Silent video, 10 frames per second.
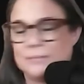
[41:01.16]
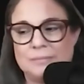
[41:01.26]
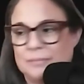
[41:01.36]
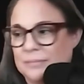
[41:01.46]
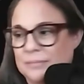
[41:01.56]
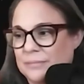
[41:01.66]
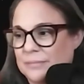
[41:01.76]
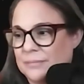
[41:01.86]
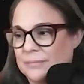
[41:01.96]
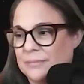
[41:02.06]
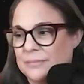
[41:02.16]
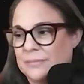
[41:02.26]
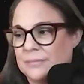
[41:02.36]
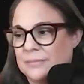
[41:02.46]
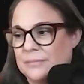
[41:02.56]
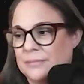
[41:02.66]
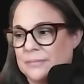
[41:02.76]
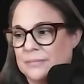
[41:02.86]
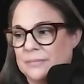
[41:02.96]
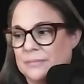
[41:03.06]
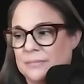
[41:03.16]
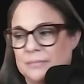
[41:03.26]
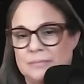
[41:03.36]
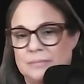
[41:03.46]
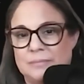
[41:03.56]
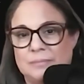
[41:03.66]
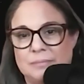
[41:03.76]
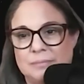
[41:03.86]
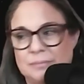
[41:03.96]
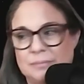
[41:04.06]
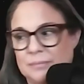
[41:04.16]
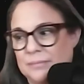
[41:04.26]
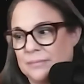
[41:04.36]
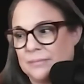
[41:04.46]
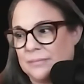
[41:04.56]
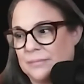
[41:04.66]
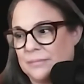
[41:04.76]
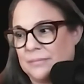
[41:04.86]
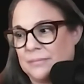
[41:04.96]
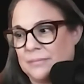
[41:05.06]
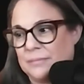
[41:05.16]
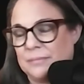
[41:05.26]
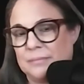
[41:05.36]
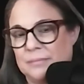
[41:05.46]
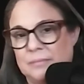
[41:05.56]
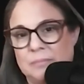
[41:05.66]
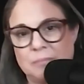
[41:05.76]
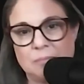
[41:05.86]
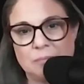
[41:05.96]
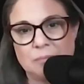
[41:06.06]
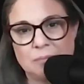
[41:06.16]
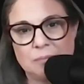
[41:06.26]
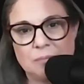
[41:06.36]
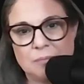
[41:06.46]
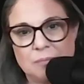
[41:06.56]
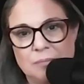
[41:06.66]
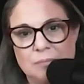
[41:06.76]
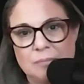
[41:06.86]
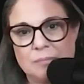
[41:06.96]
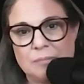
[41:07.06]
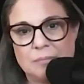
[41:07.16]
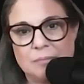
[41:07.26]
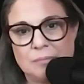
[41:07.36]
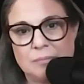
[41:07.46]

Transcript: No words are spoken by the person on screen.